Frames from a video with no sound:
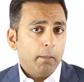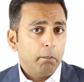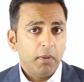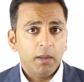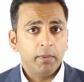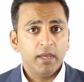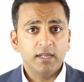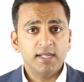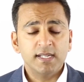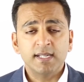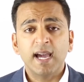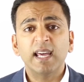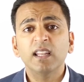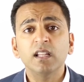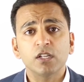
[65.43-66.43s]
Maybe a
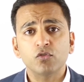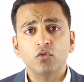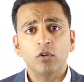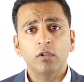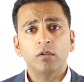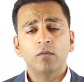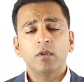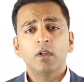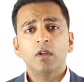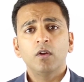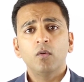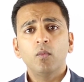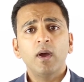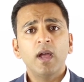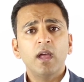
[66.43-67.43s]
data analyst role,
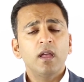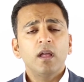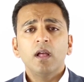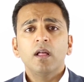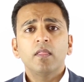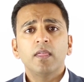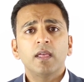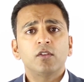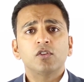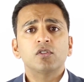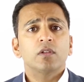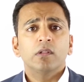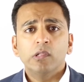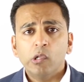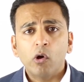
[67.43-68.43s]
where they're
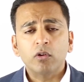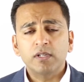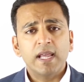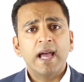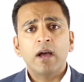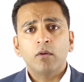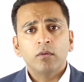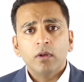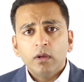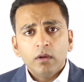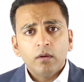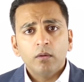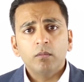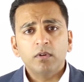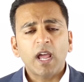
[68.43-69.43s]
just locked down,
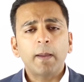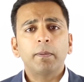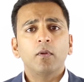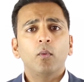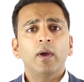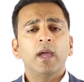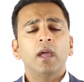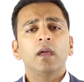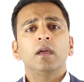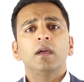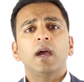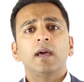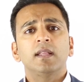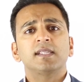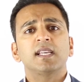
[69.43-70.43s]
typing away
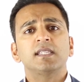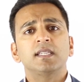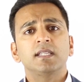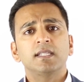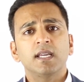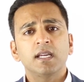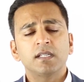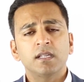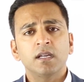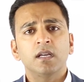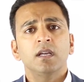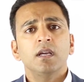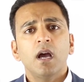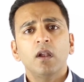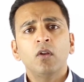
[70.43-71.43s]
and assessing data,
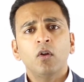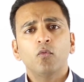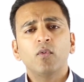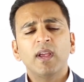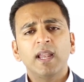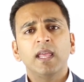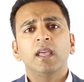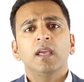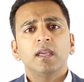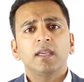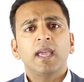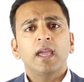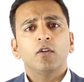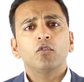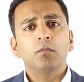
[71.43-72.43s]
and not really
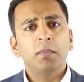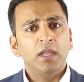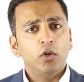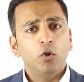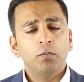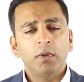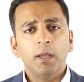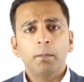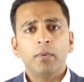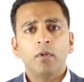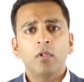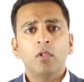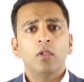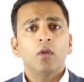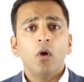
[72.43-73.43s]
getting to meet new
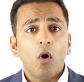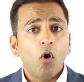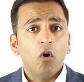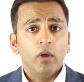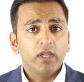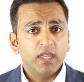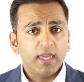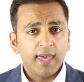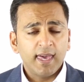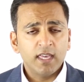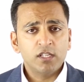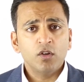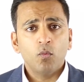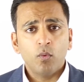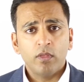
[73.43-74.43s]
people or
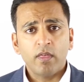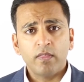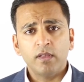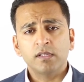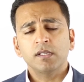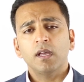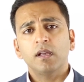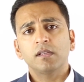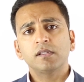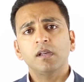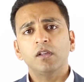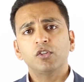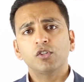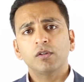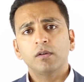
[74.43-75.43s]
engage with others as
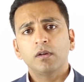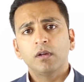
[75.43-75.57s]
such.